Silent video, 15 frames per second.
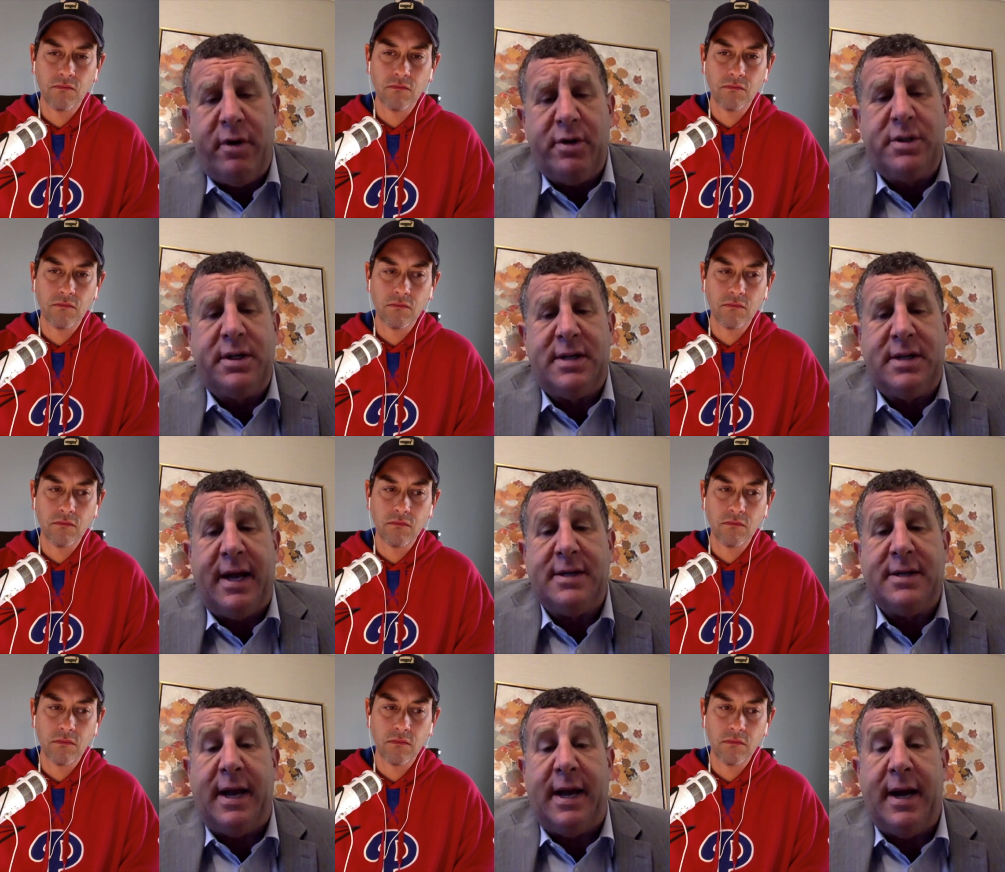Speaker 1: of your
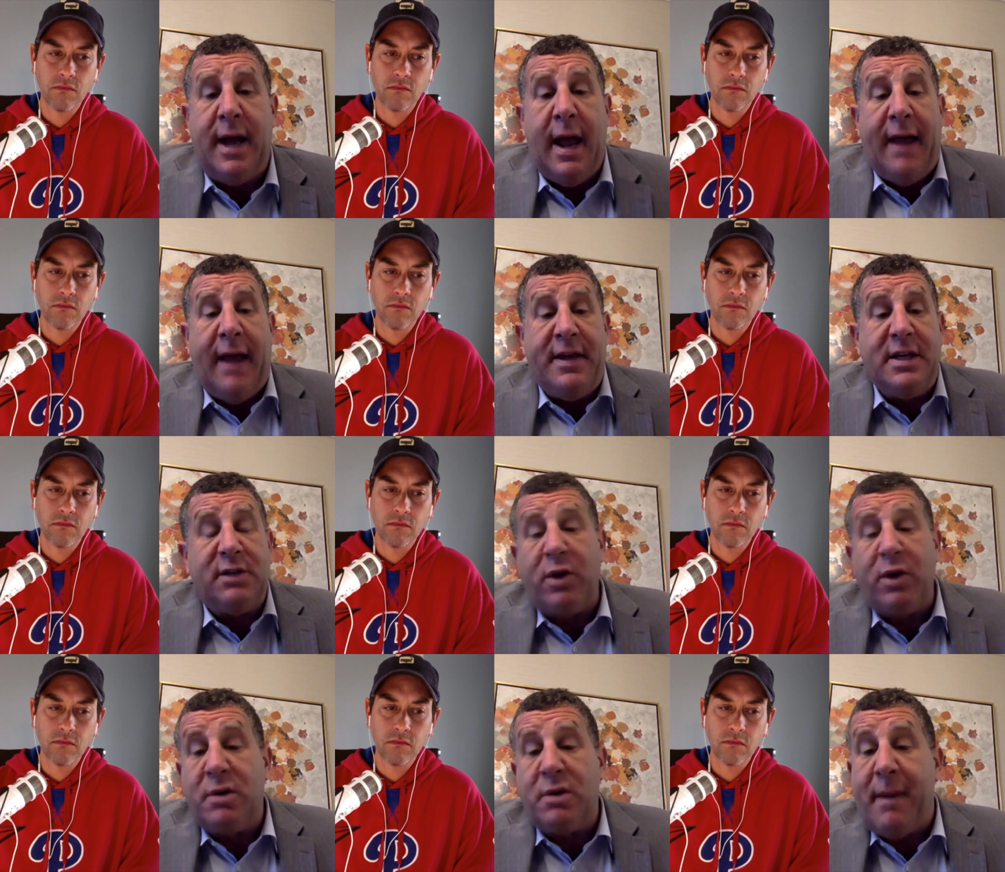success. And and these
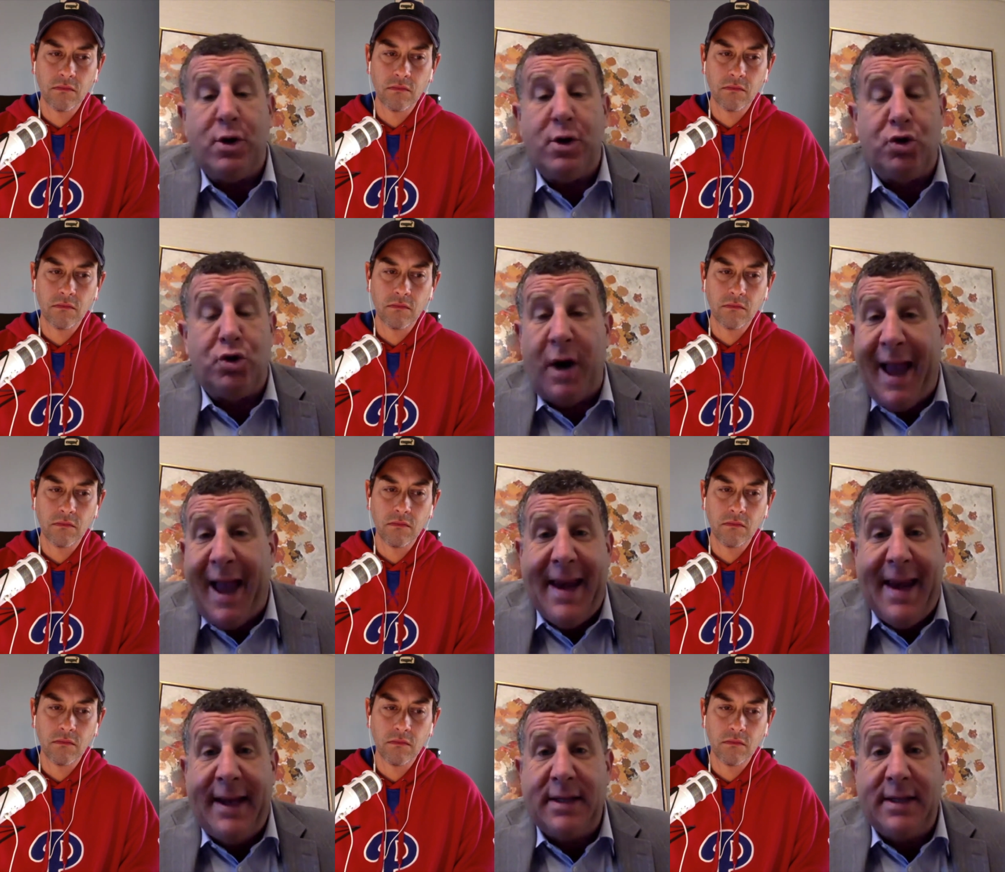folks are about drug
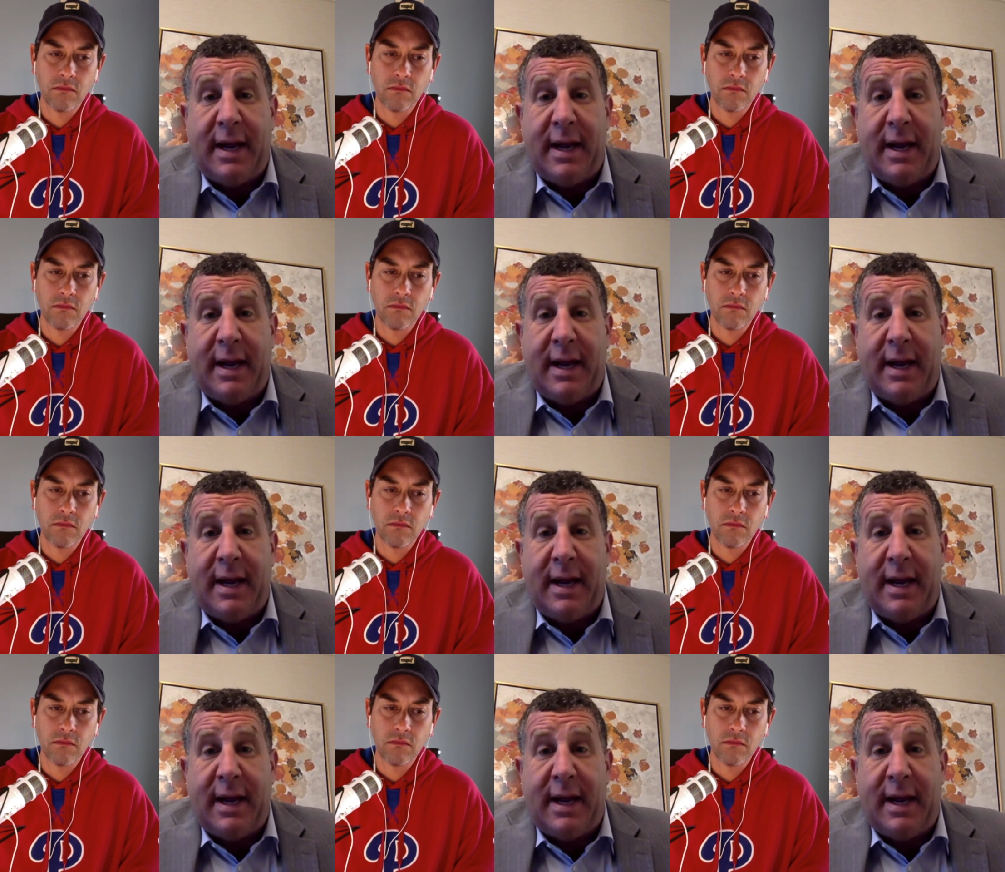addicts.